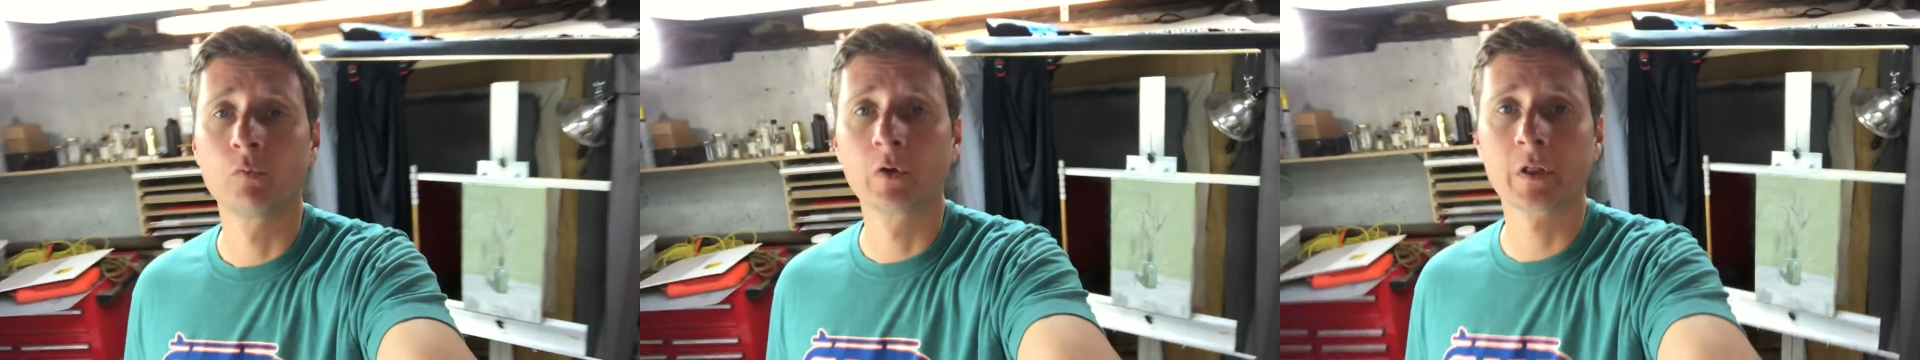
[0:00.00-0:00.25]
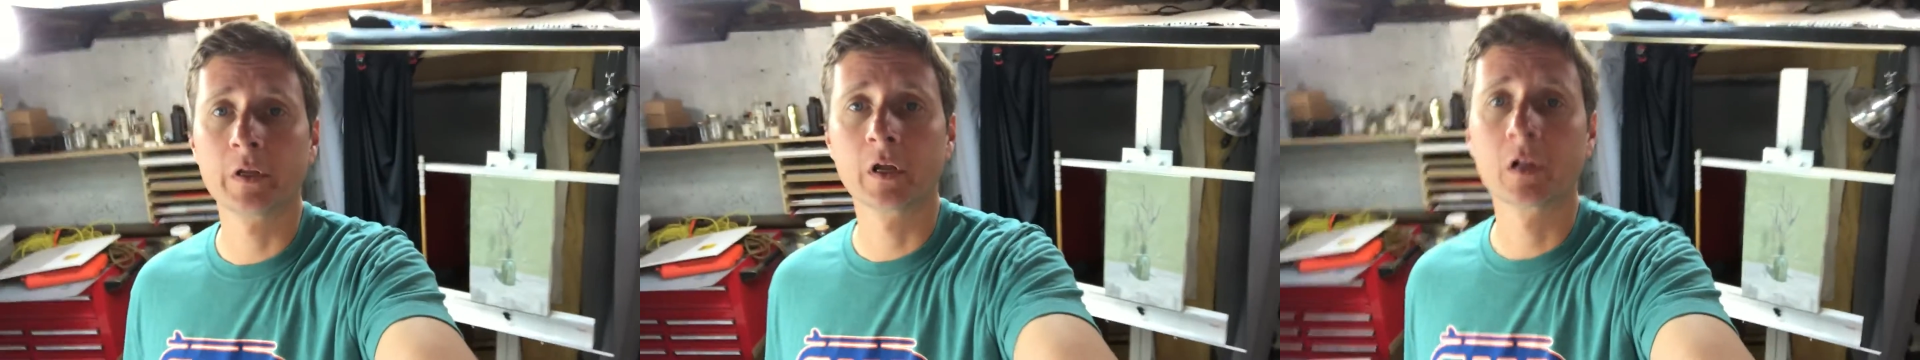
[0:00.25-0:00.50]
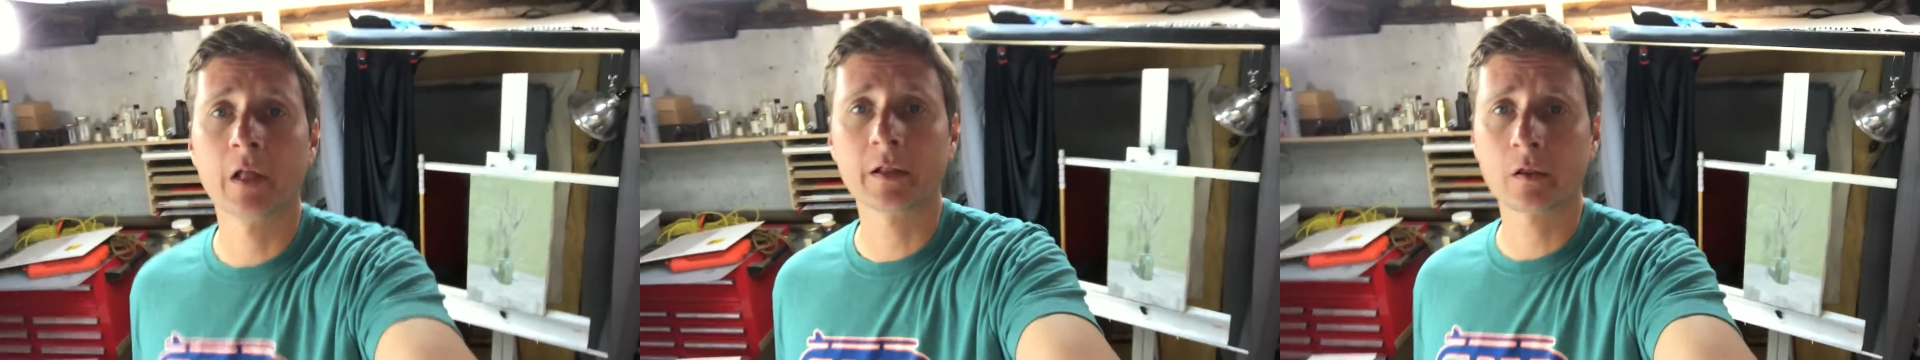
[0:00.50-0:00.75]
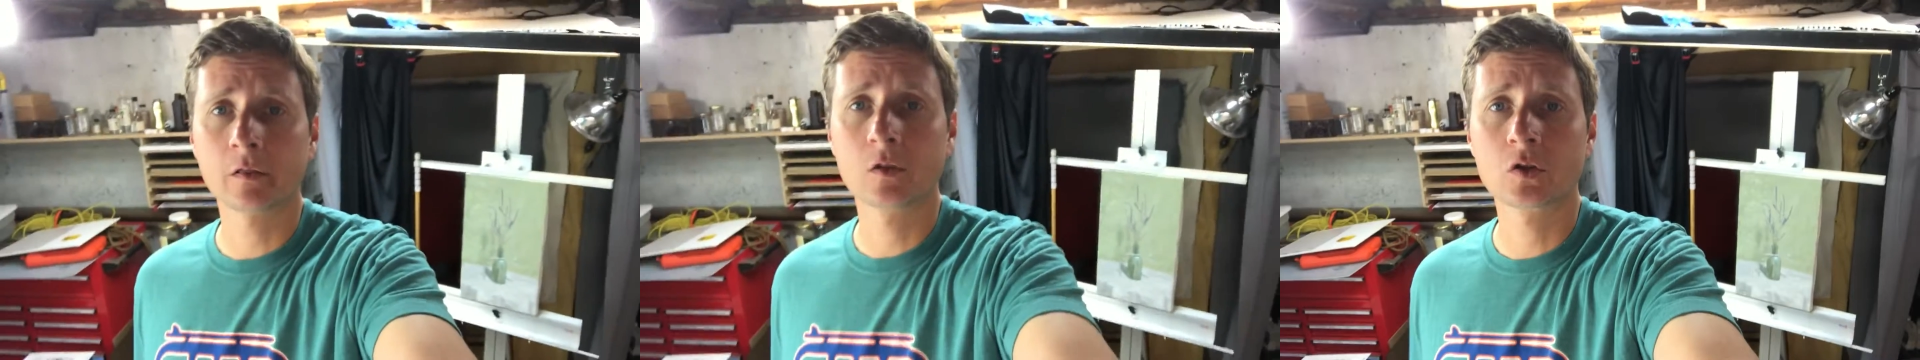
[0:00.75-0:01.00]
really
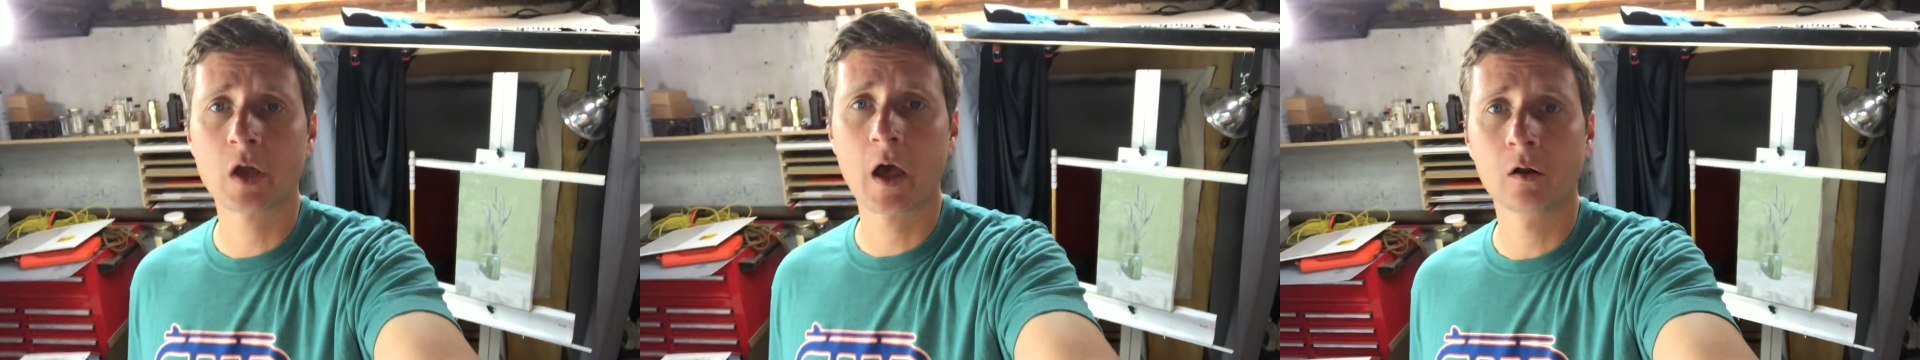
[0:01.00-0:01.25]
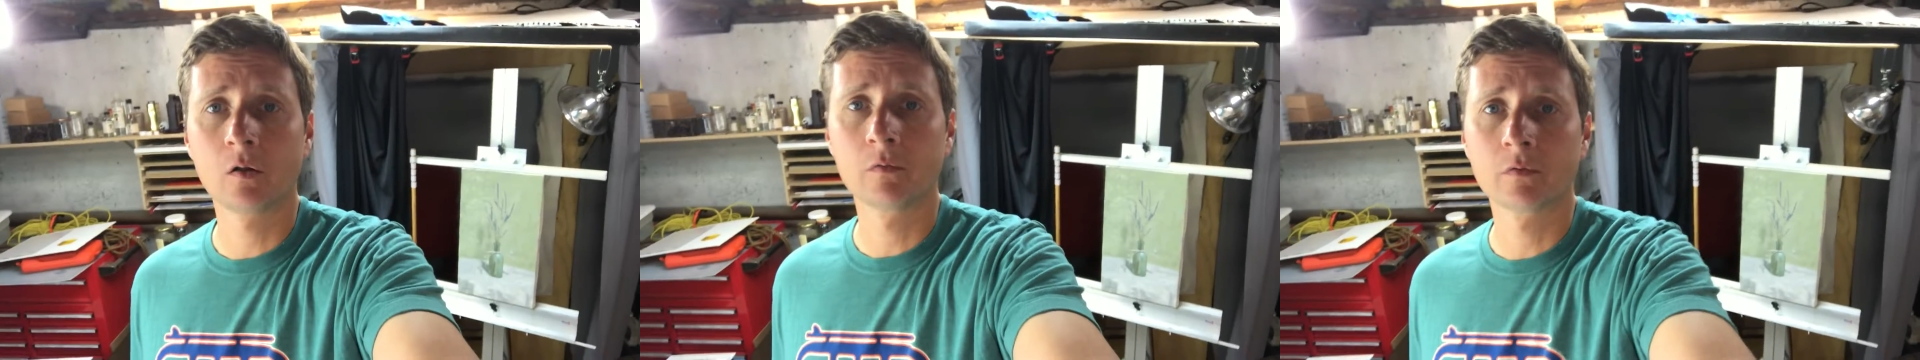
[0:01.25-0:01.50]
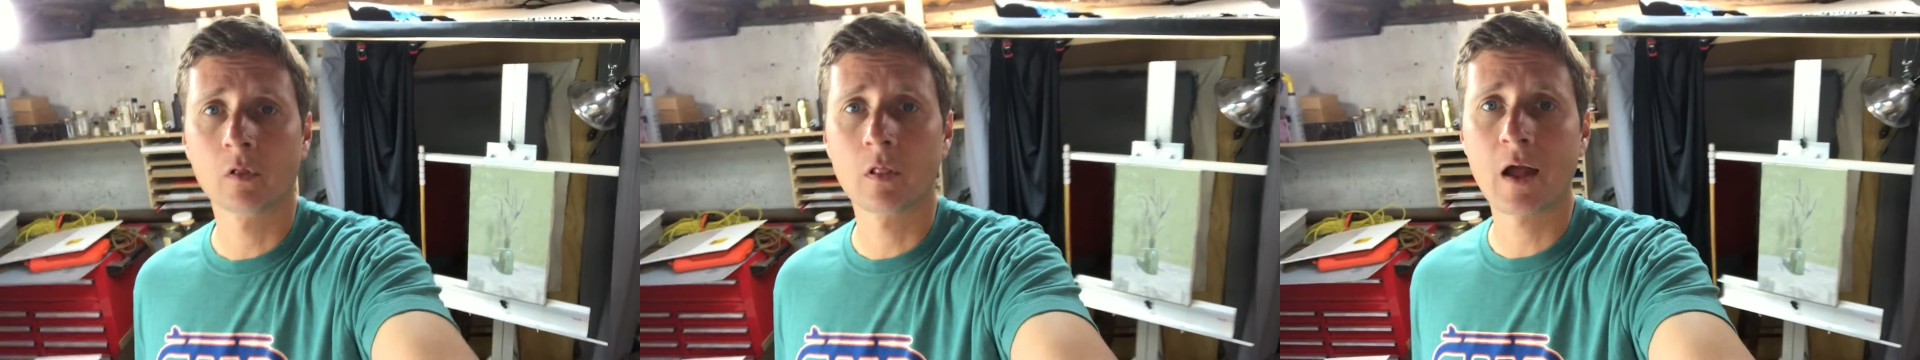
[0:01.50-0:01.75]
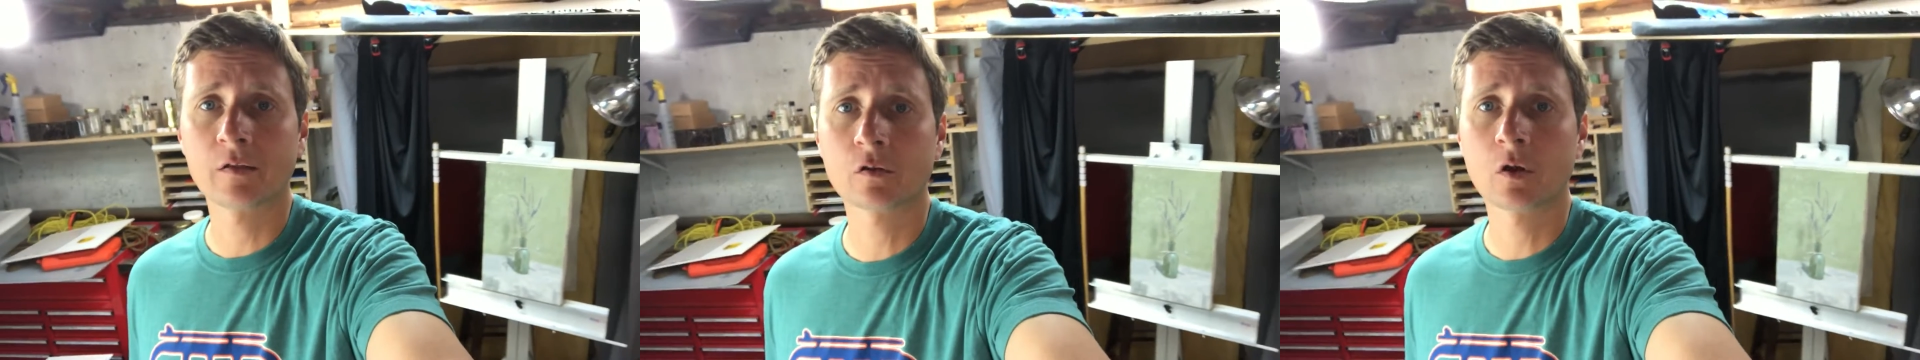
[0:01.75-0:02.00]
neglected the channel over the
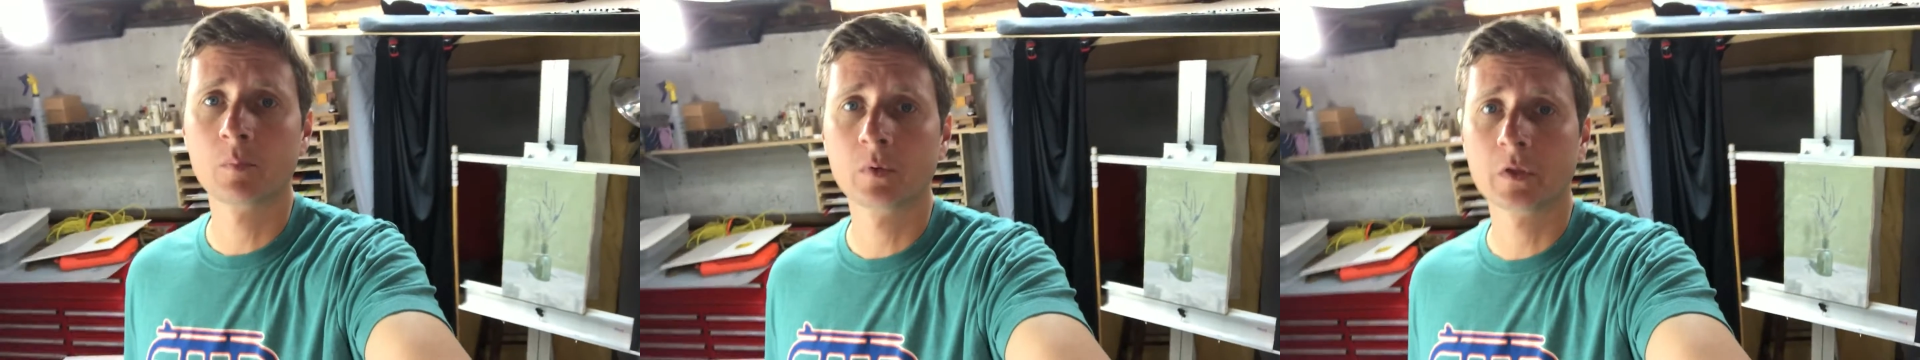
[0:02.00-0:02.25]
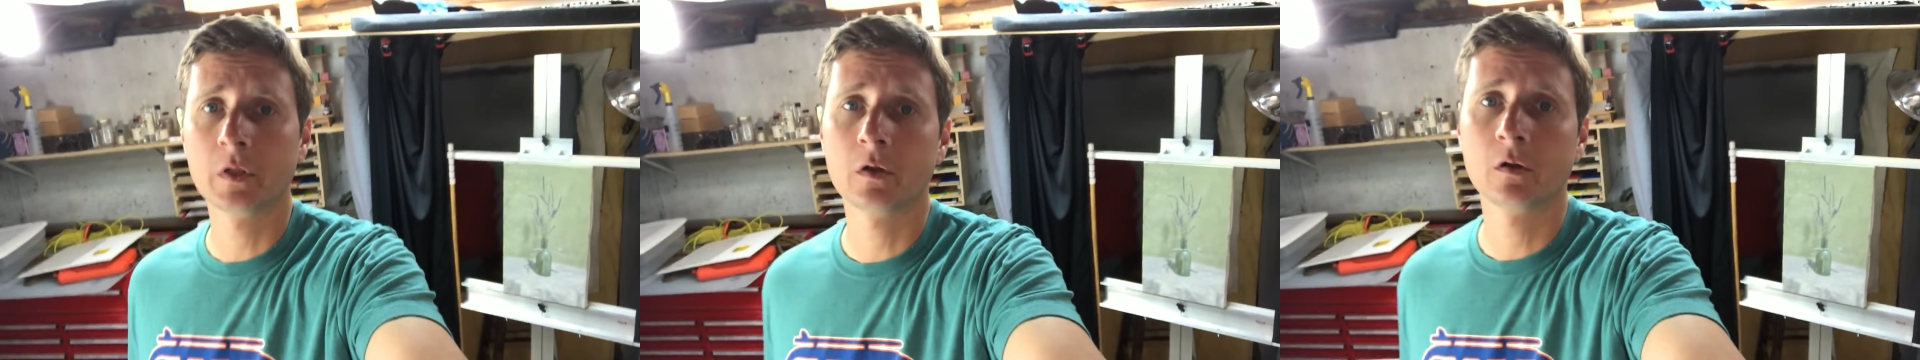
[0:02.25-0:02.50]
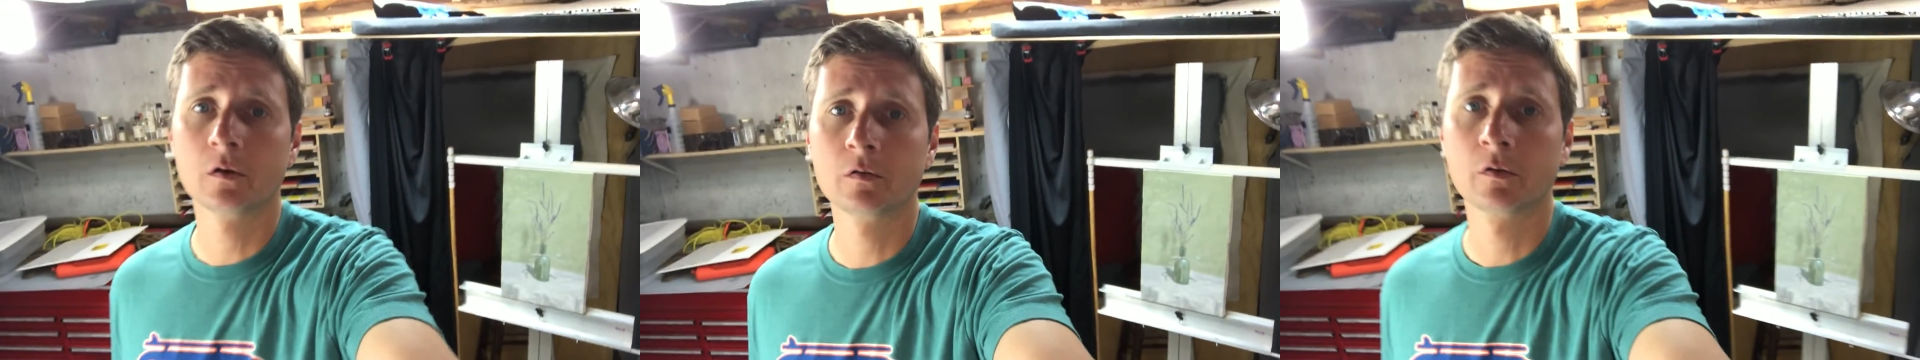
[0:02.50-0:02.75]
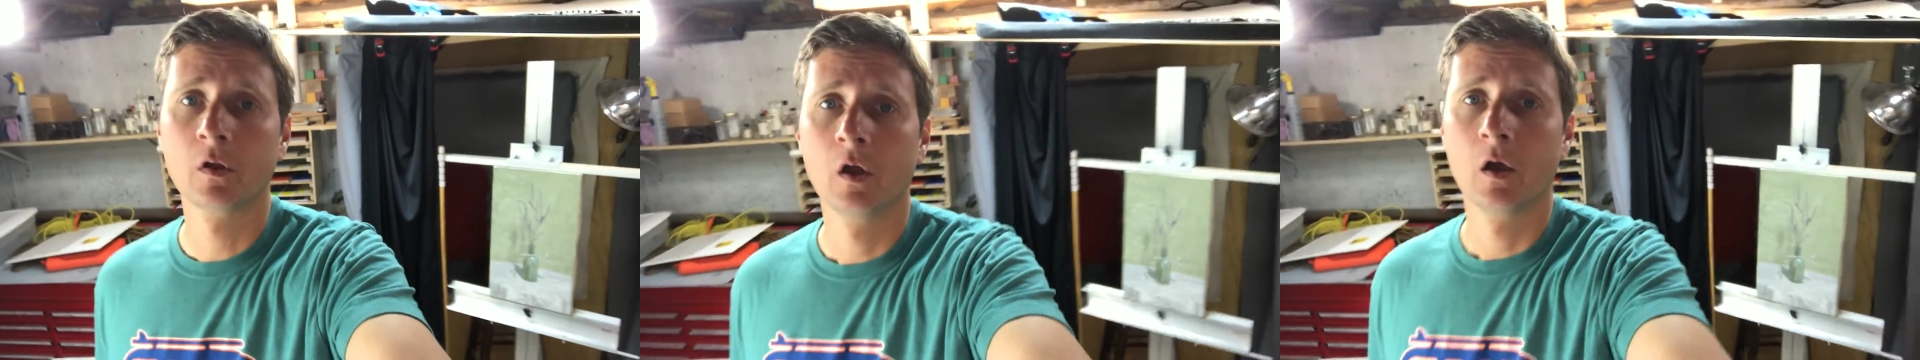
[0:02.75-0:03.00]
last couple of
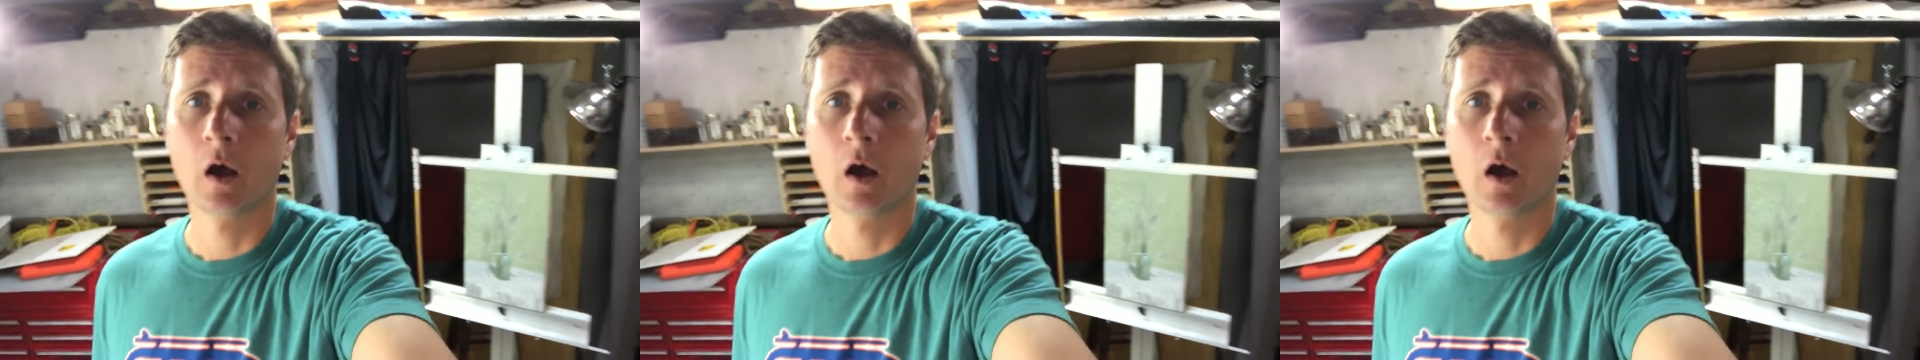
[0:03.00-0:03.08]
years.